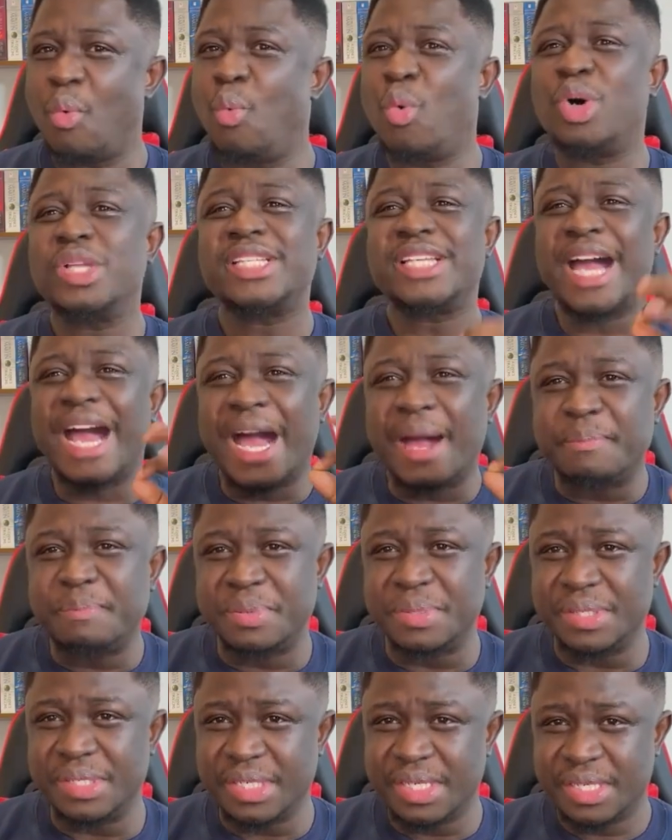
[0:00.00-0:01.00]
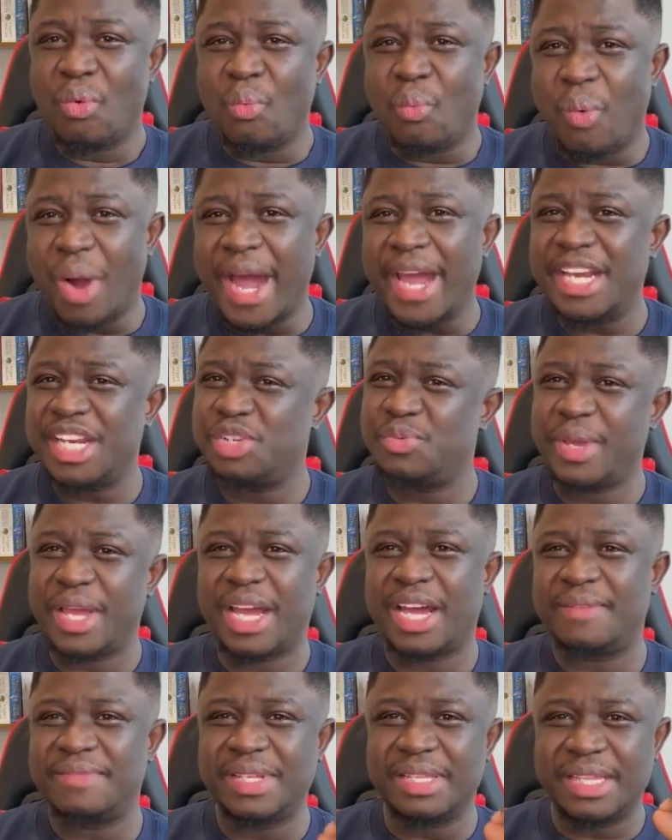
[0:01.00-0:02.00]
What happened? Why did we
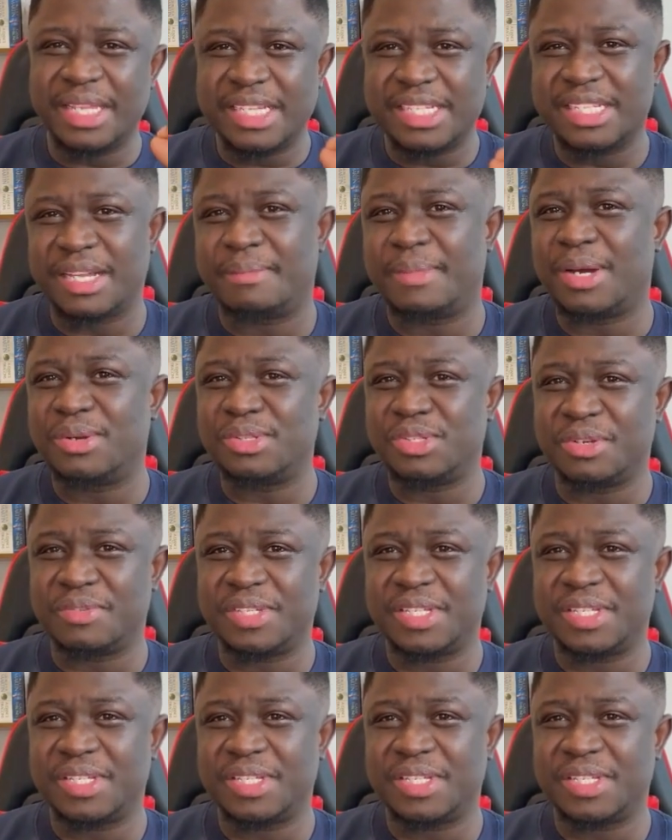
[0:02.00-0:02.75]
have the least amount of